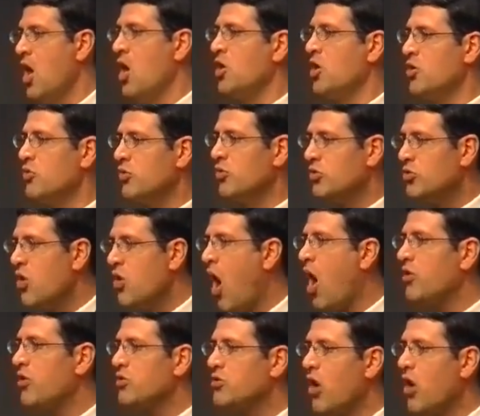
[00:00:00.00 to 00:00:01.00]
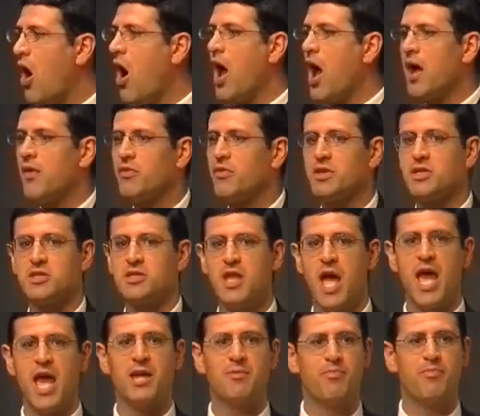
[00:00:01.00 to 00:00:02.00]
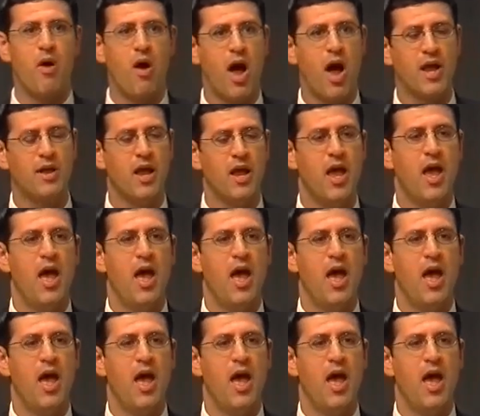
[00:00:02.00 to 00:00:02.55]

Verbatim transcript: you will not die of the snake bite.